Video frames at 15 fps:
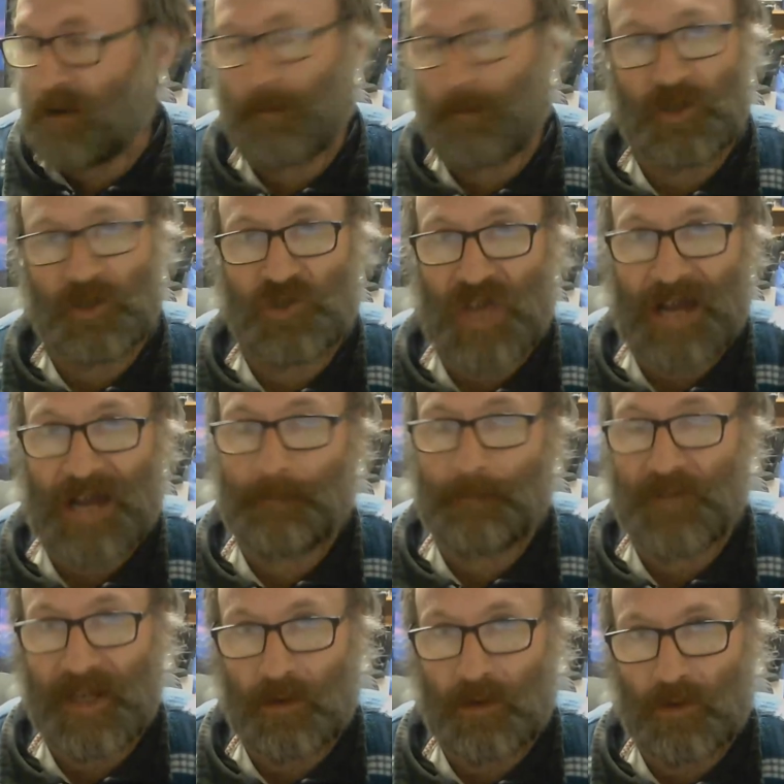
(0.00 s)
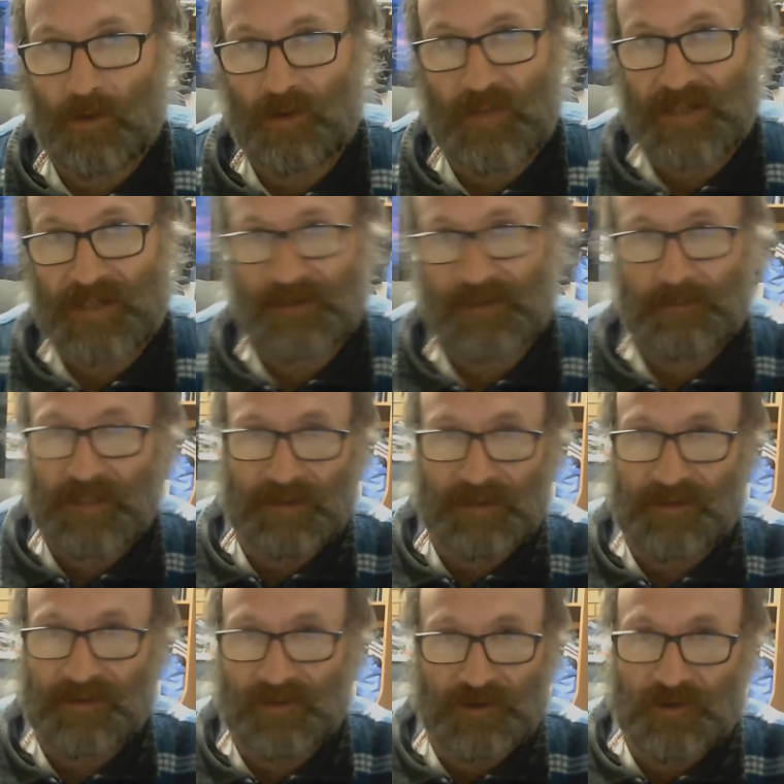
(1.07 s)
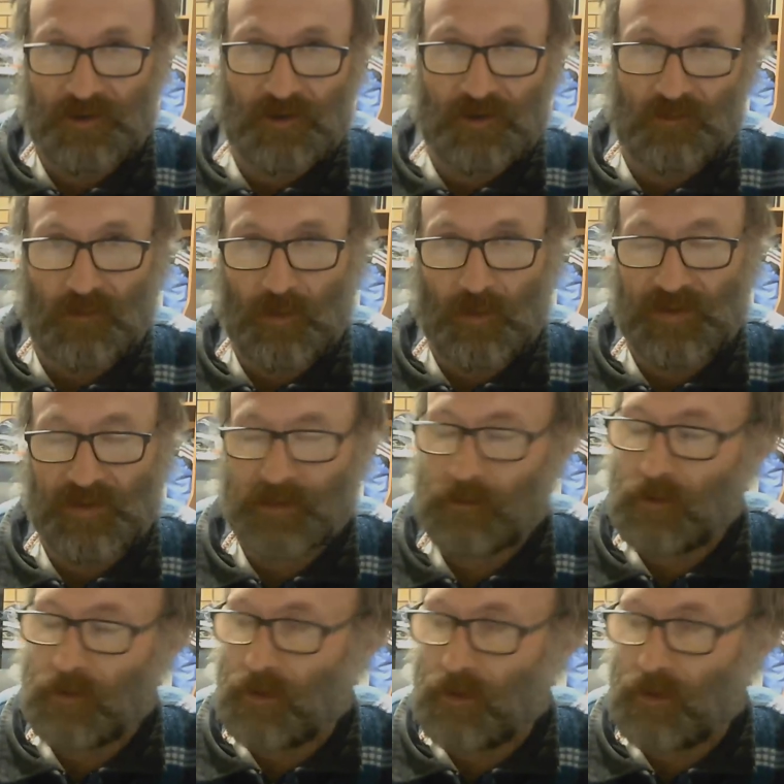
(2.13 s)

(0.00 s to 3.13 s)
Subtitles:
crappy Sharp deck on it. That just destroys it.